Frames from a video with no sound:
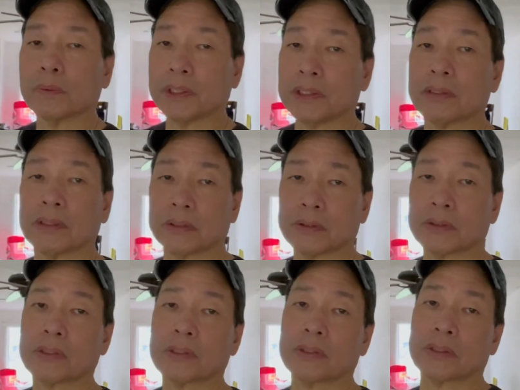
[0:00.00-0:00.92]
it
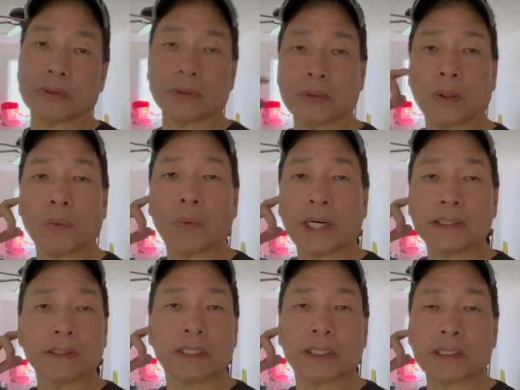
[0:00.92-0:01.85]
turns to a
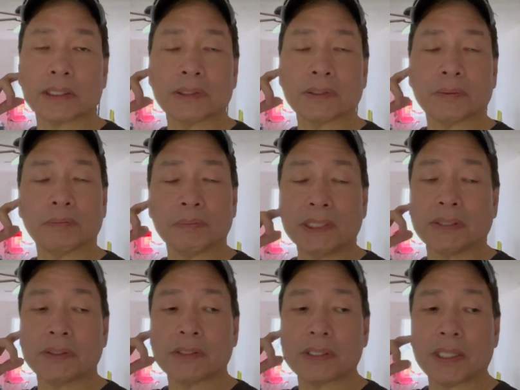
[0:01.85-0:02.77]
white color, it
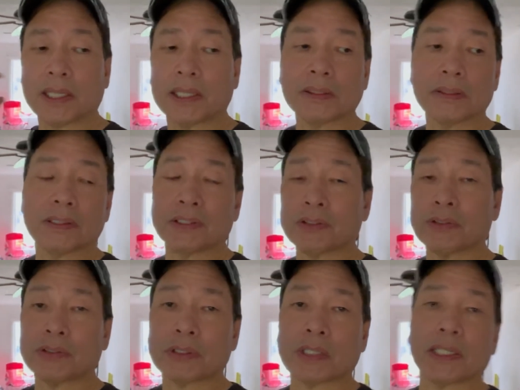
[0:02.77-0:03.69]
means that it's
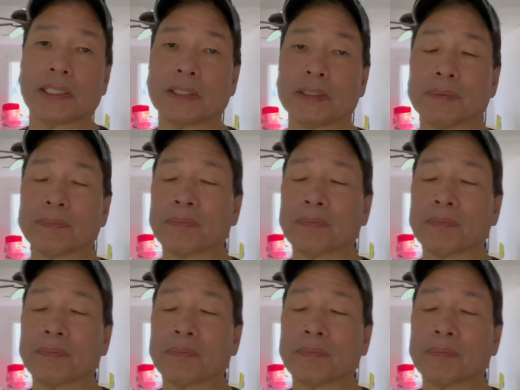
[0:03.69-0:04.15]
dry